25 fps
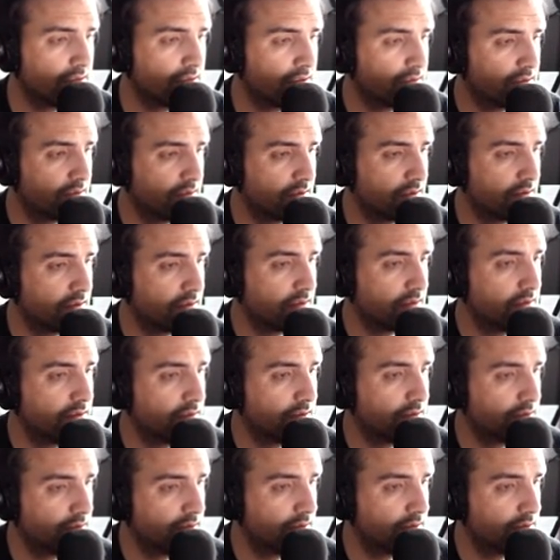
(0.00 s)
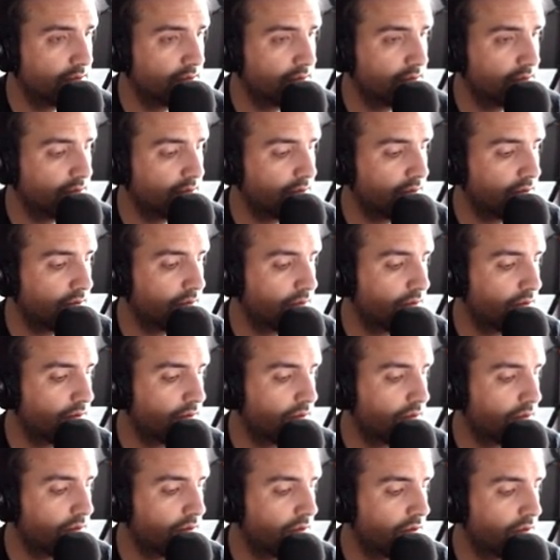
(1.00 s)

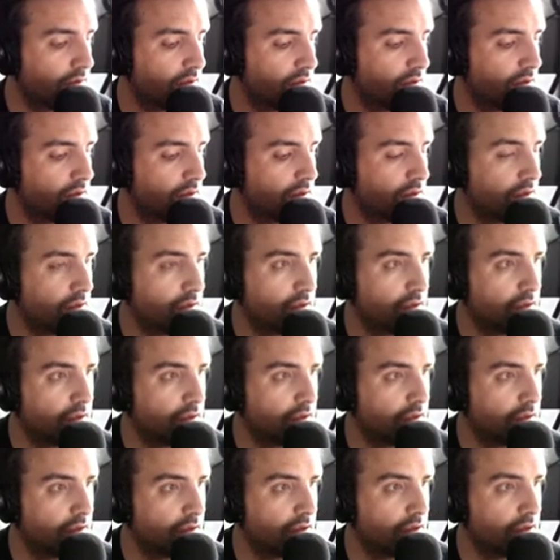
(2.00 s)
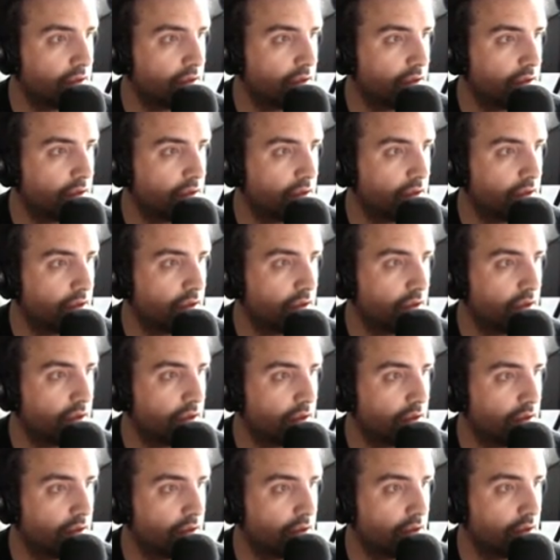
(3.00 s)

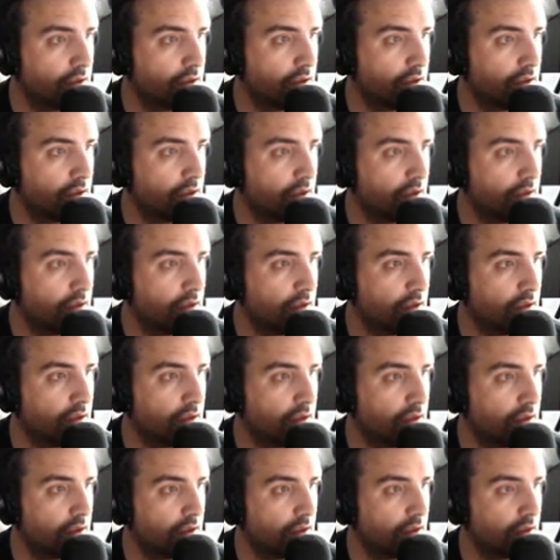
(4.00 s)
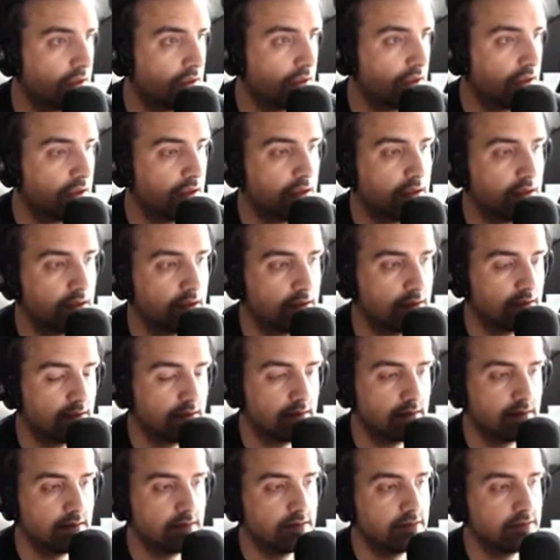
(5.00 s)

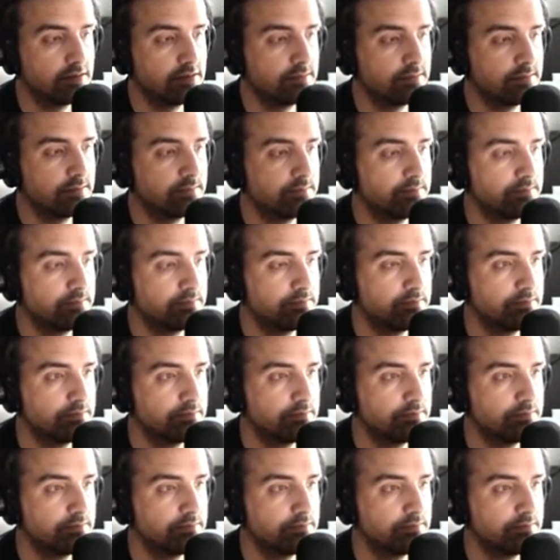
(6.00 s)
(not speaking)